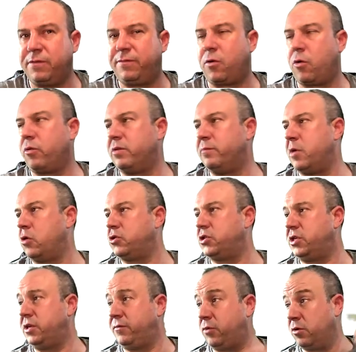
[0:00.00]
forward
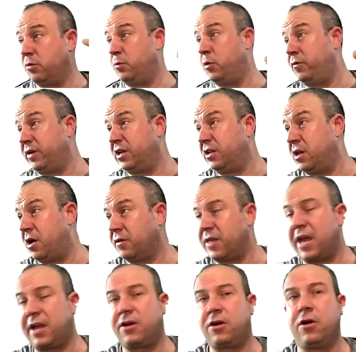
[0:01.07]
motion if we were moving along
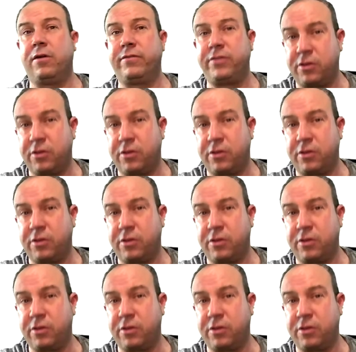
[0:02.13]
that curve,